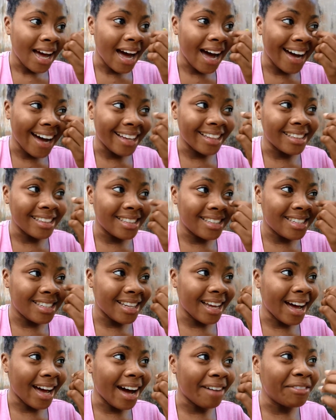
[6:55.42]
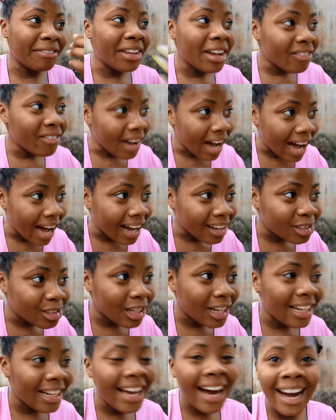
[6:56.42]
and I've never
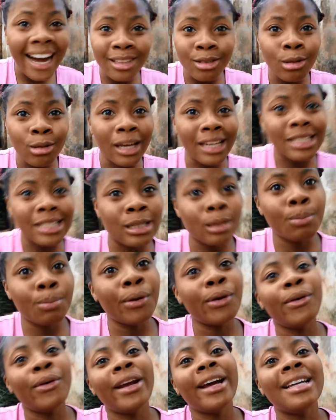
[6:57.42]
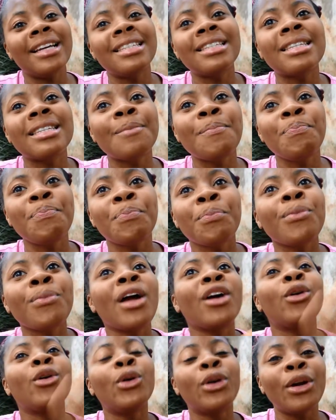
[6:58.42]
actually had to experience
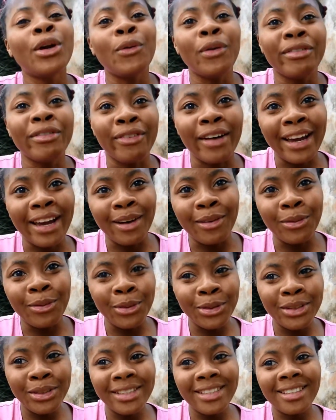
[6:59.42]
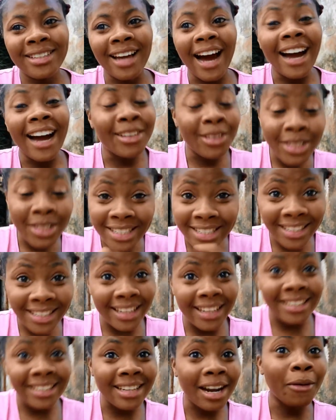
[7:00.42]
cooking with firewood. I just
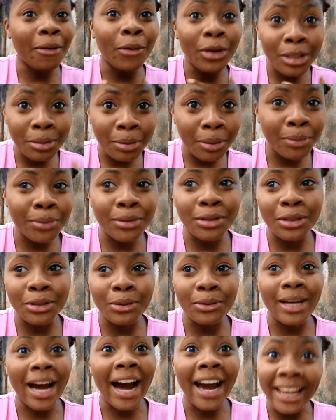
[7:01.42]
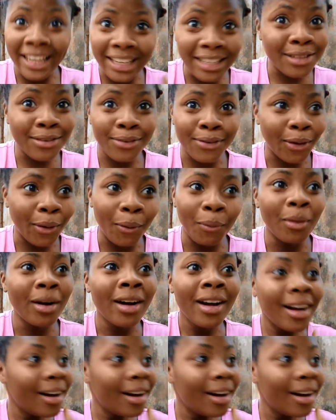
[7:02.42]
see it, I watch people do it, I eat from